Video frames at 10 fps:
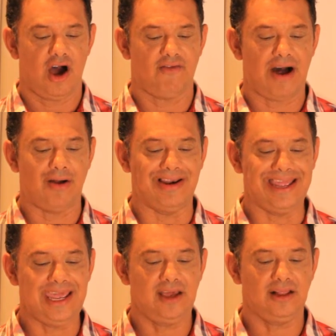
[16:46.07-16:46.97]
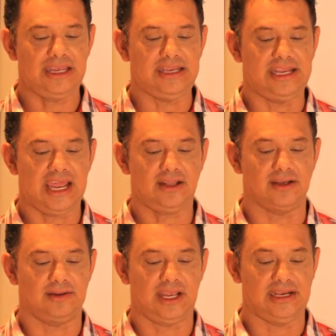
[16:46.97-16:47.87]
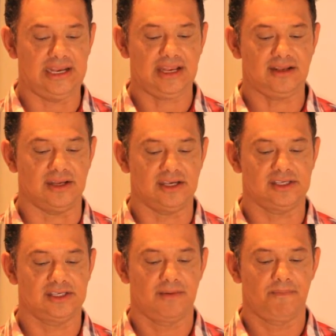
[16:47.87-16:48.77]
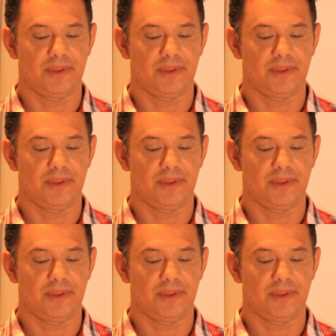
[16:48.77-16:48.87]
of our legal indebtedness,